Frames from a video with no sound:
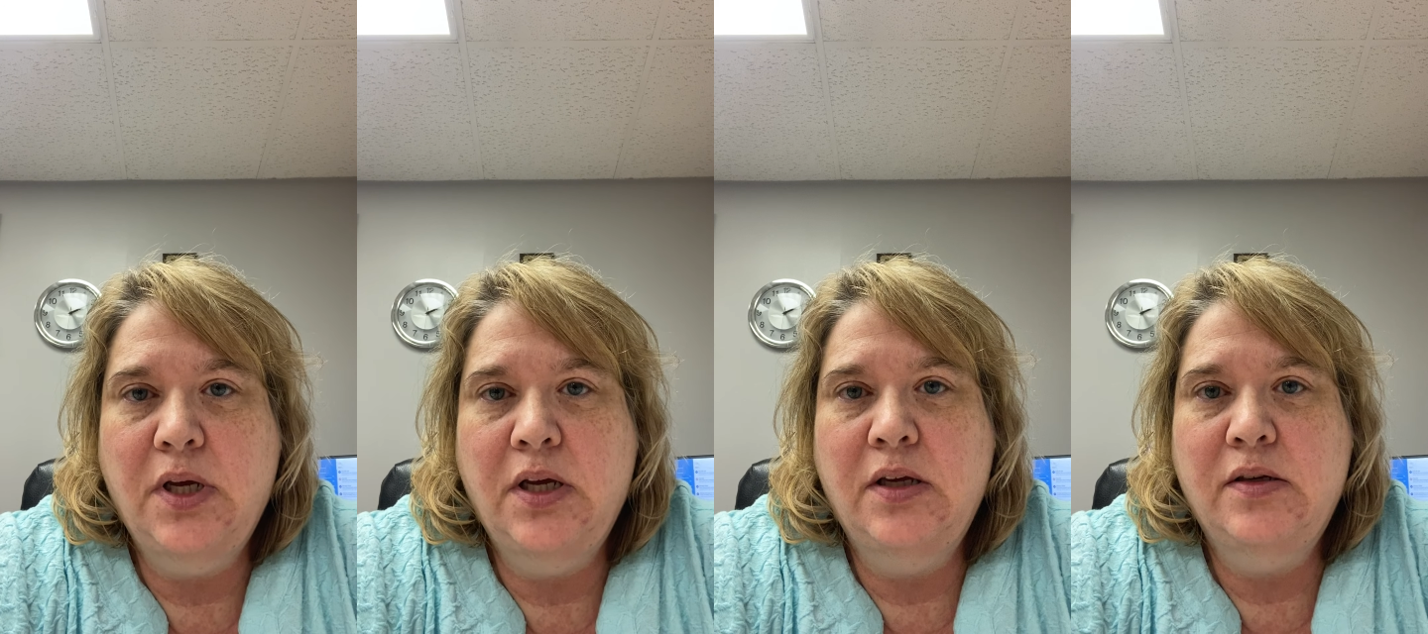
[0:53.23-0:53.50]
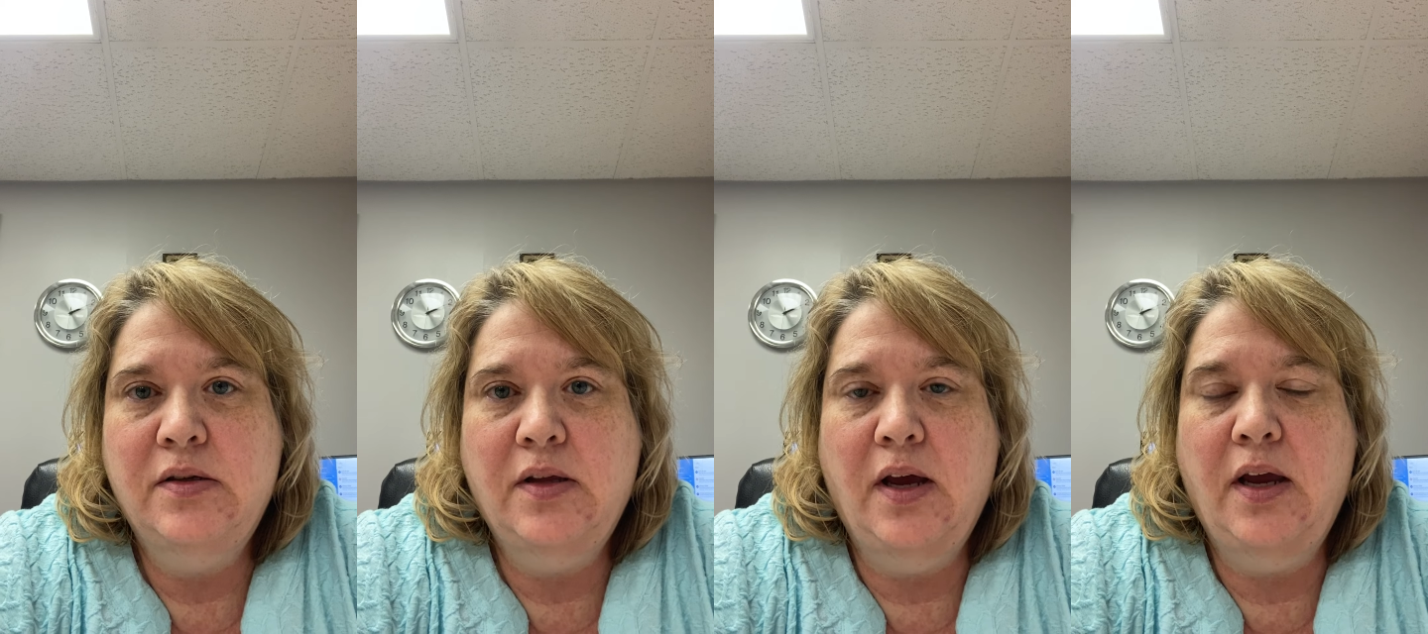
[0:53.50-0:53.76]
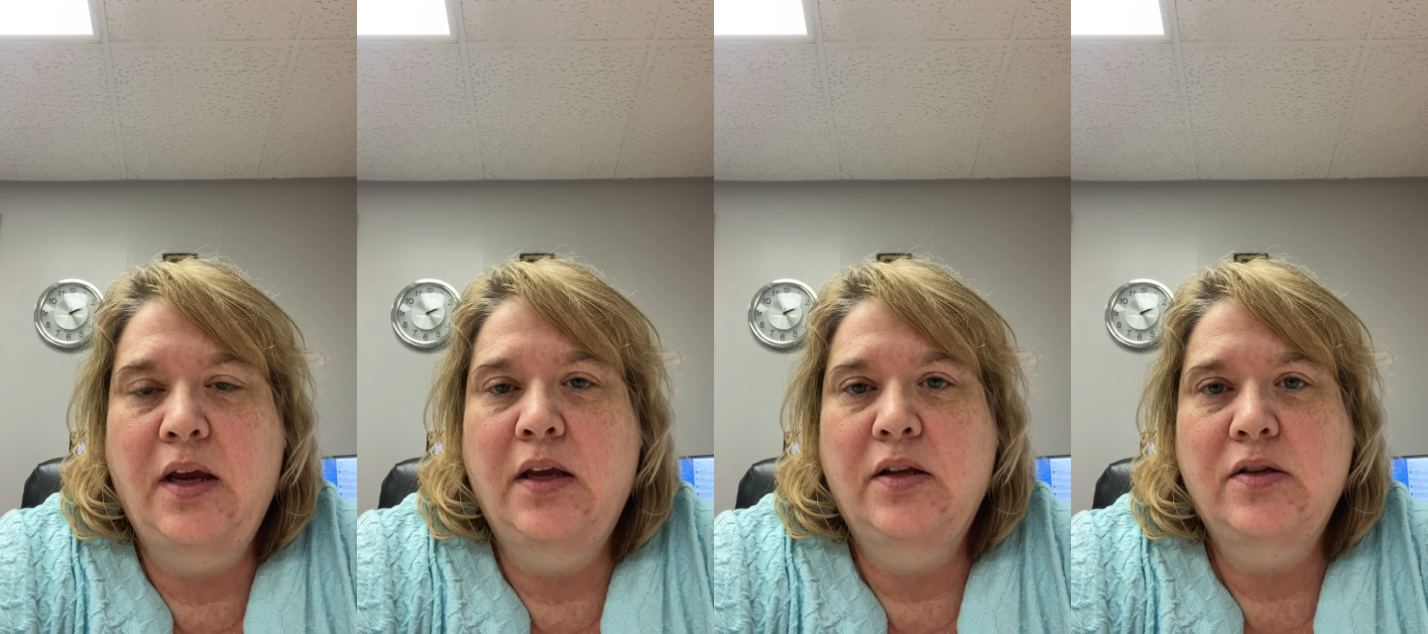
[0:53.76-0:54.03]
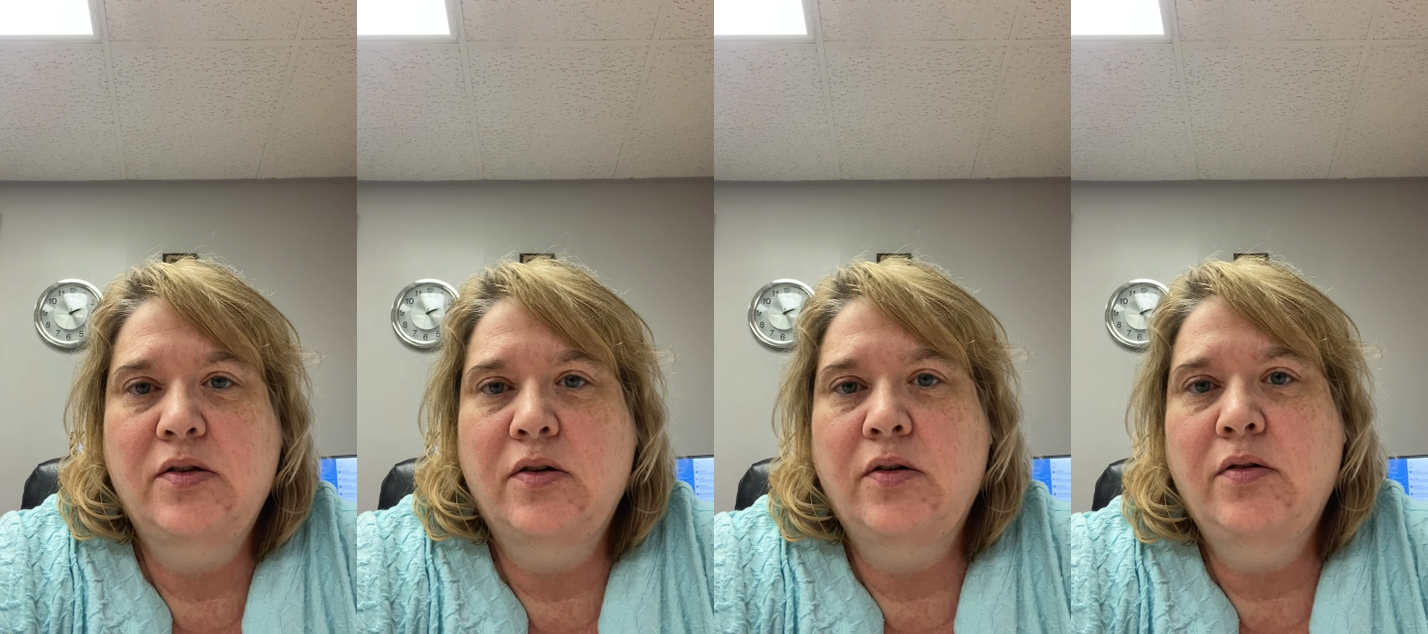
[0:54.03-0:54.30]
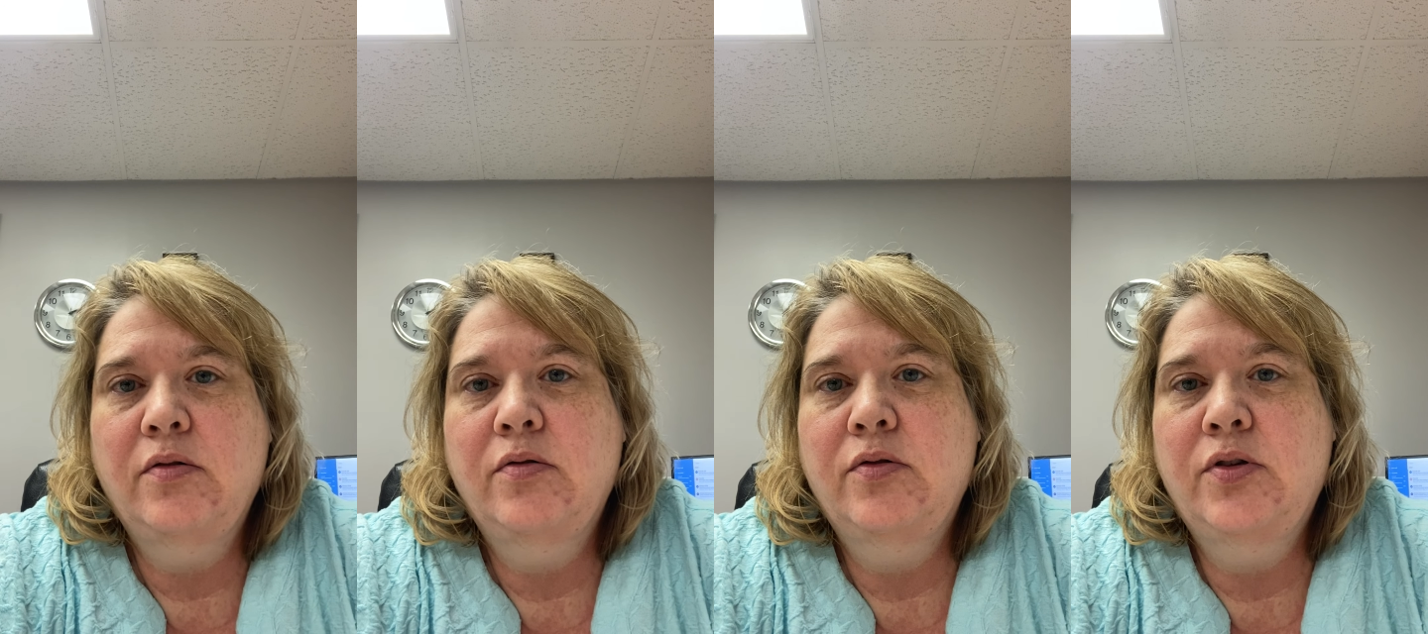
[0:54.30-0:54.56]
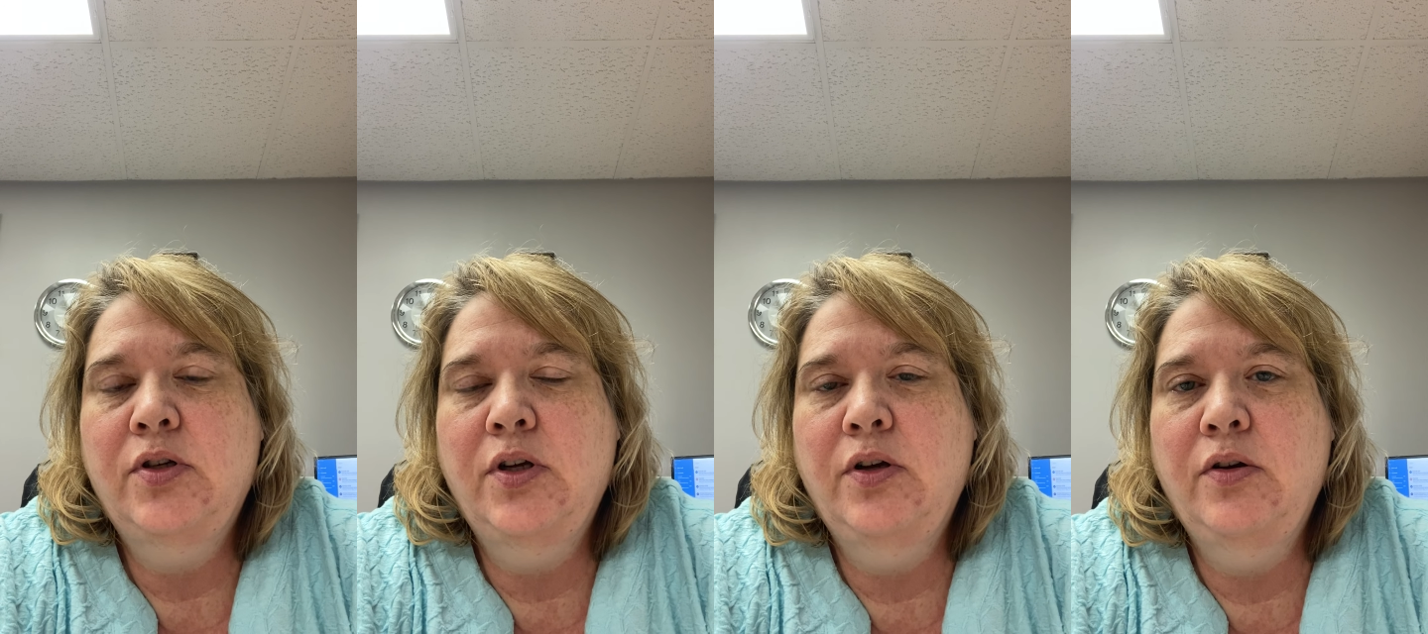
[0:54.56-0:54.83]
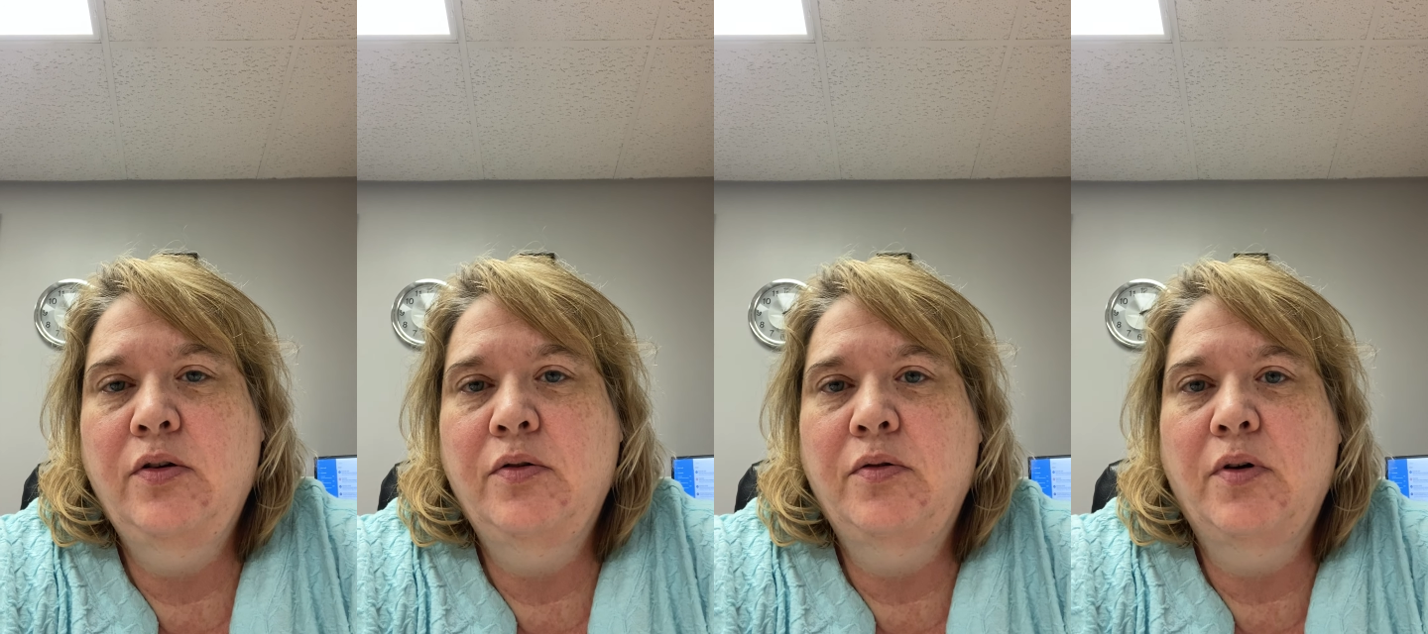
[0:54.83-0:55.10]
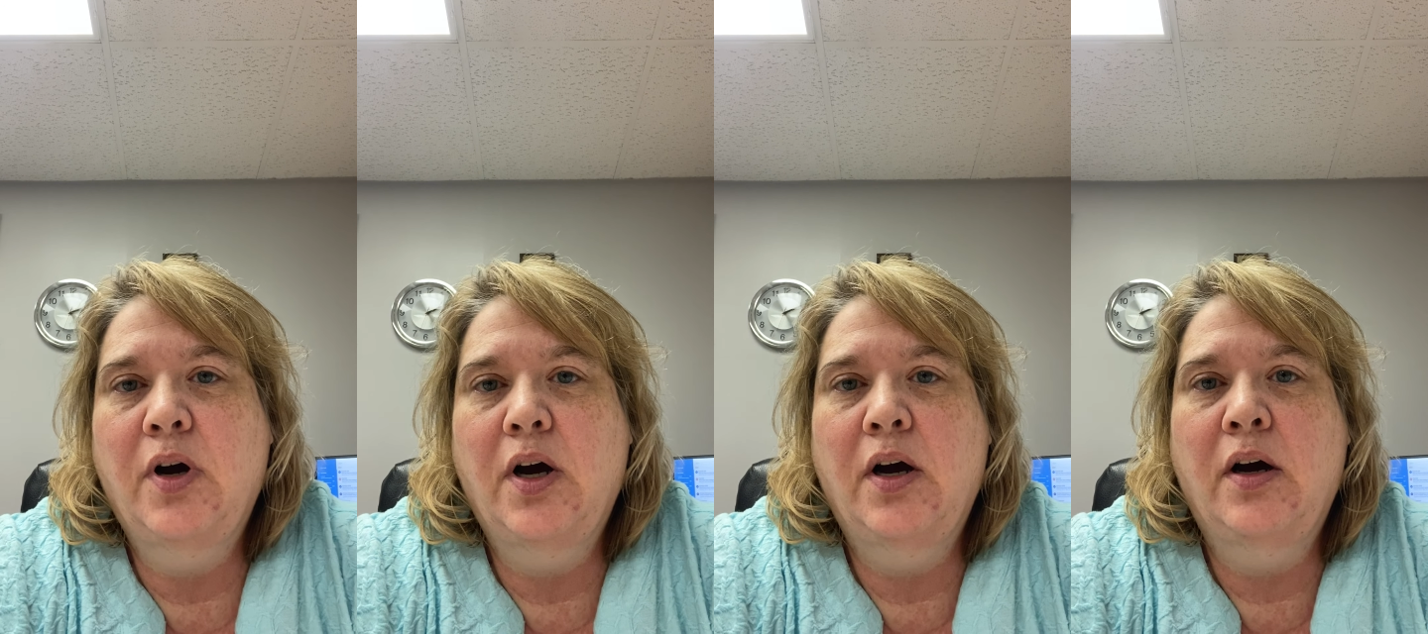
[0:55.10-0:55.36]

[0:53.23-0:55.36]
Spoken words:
is the answer to